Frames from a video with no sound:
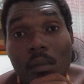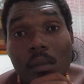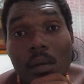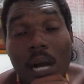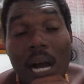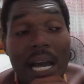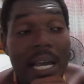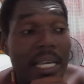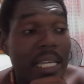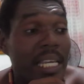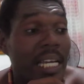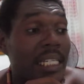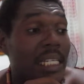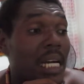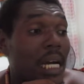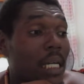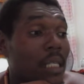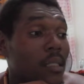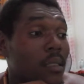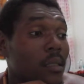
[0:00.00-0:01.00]
I
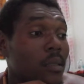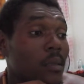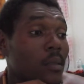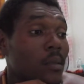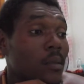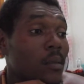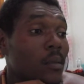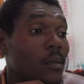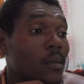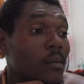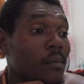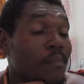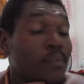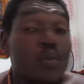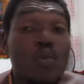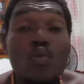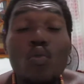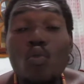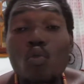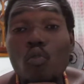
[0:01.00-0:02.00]
cannot
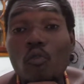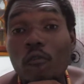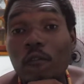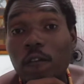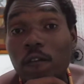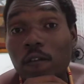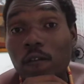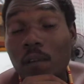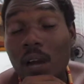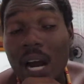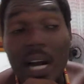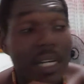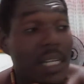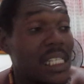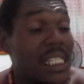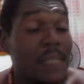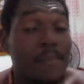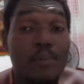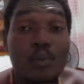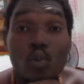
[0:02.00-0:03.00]
prove or
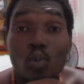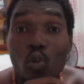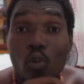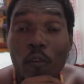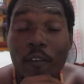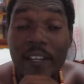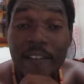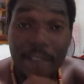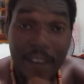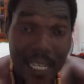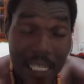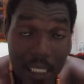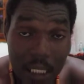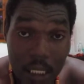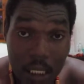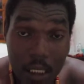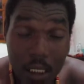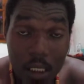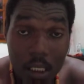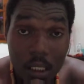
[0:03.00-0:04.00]
disprove the
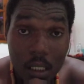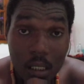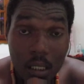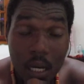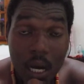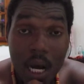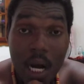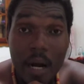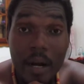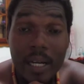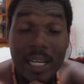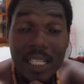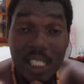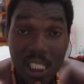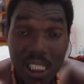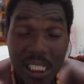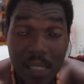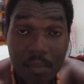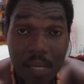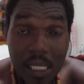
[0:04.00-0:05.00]
validity or
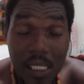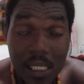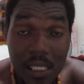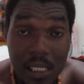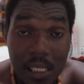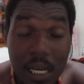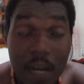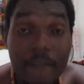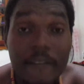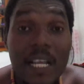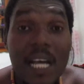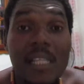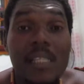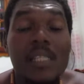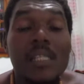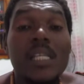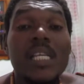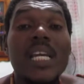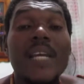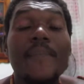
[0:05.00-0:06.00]
legitimacy of that
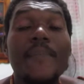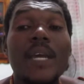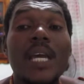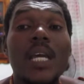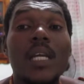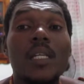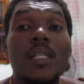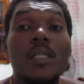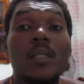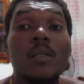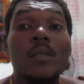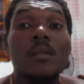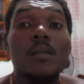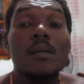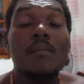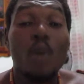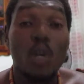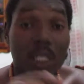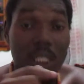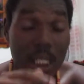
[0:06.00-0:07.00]
statement,
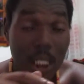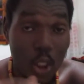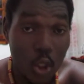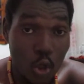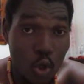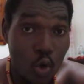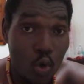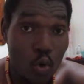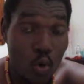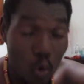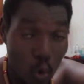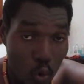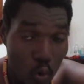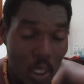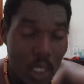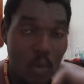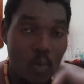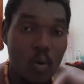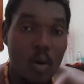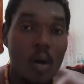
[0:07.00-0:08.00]
but he knew who
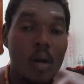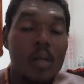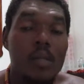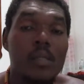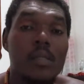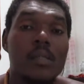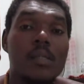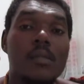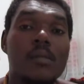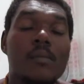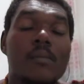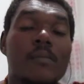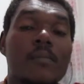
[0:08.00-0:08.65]
he was.